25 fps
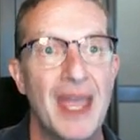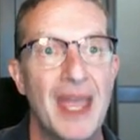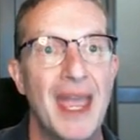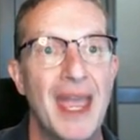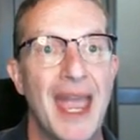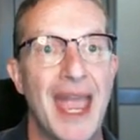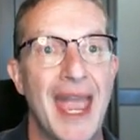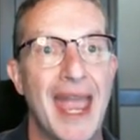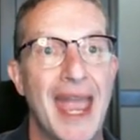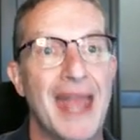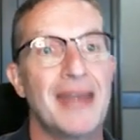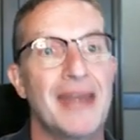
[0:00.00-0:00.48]

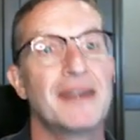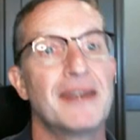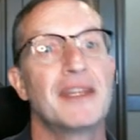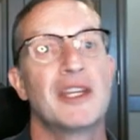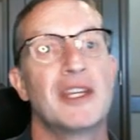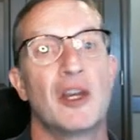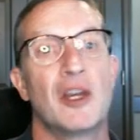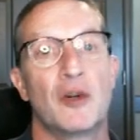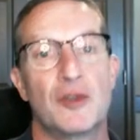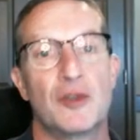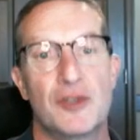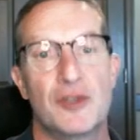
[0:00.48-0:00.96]
And
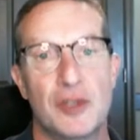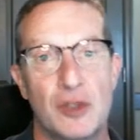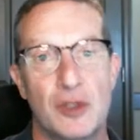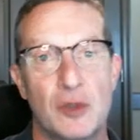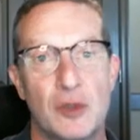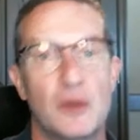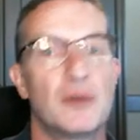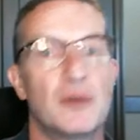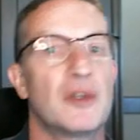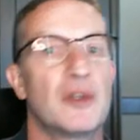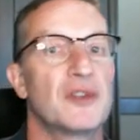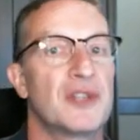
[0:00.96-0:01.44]
year
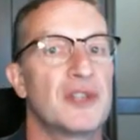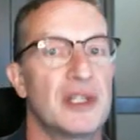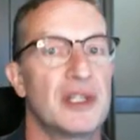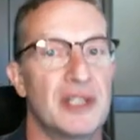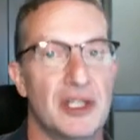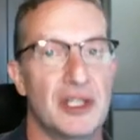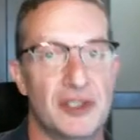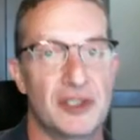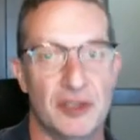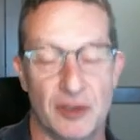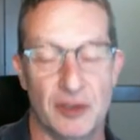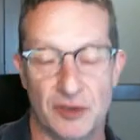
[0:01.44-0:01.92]
two, there's
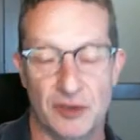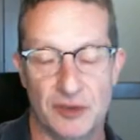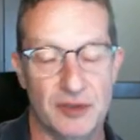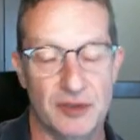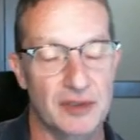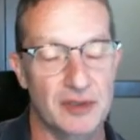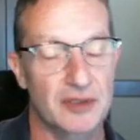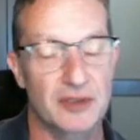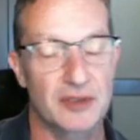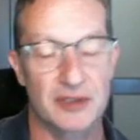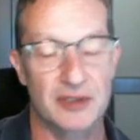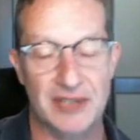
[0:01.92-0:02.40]

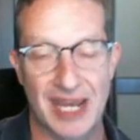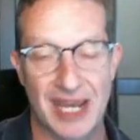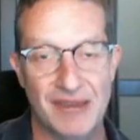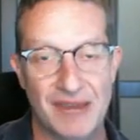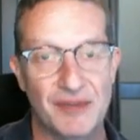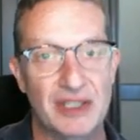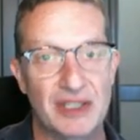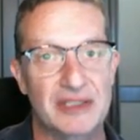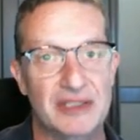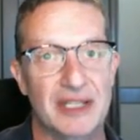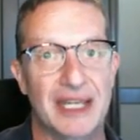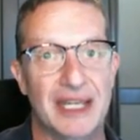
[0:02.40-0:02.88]

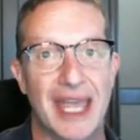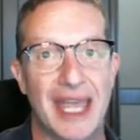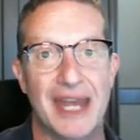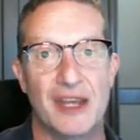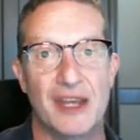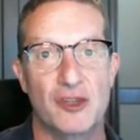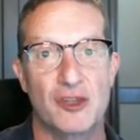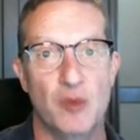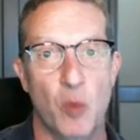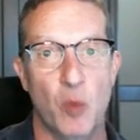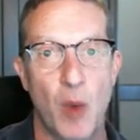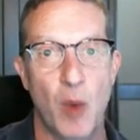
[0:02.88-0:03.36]
savings again
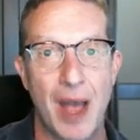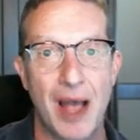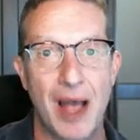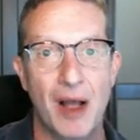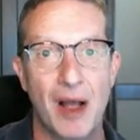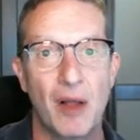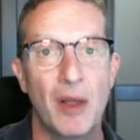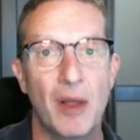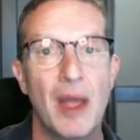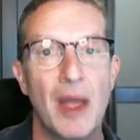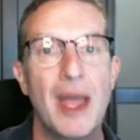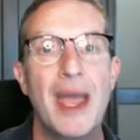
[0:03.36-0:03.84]
as
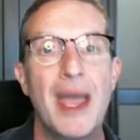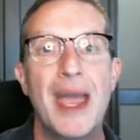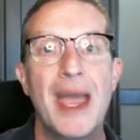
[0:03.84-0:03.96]
well.